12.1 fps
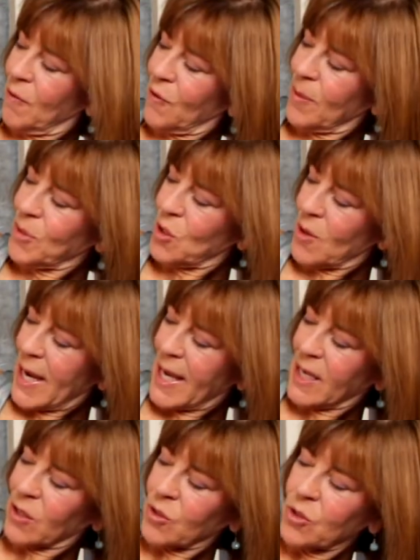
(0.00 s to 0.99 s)
from your
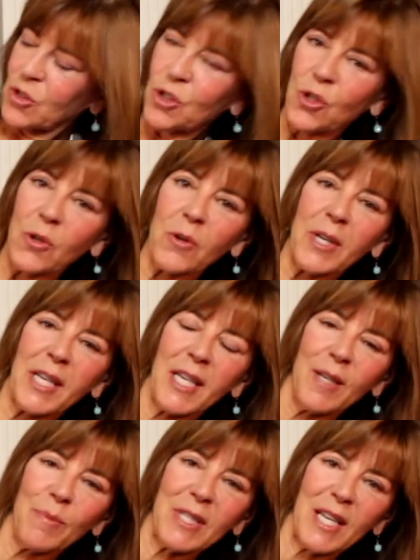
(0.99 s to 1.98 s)
ankles to your
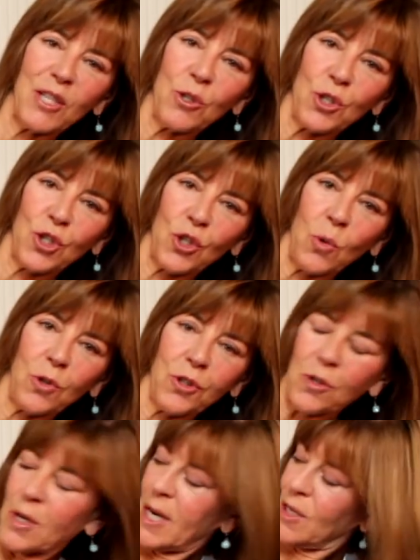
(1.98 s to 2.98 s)
hips and your shoulder,